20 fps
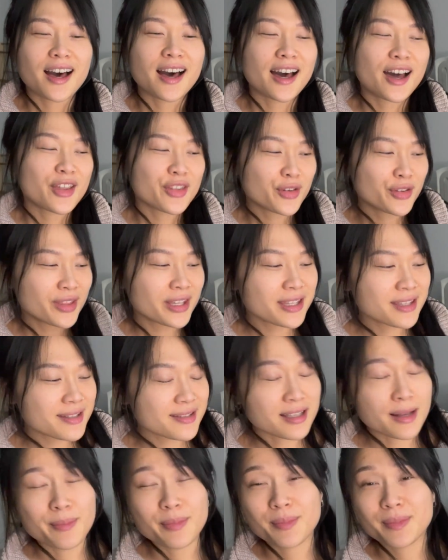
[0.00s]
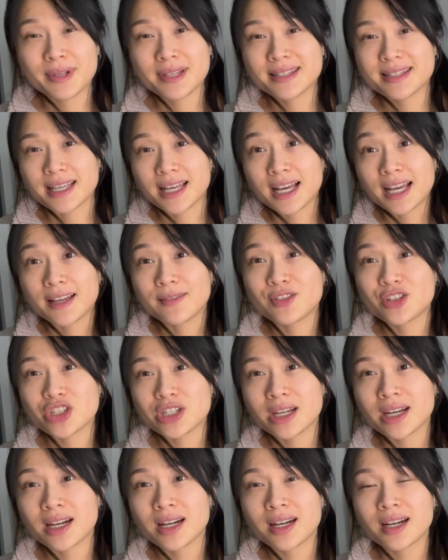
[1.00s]
other than the supplements that I've
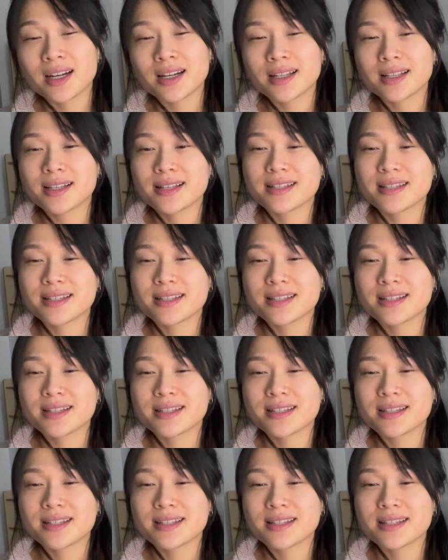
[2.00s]
shared,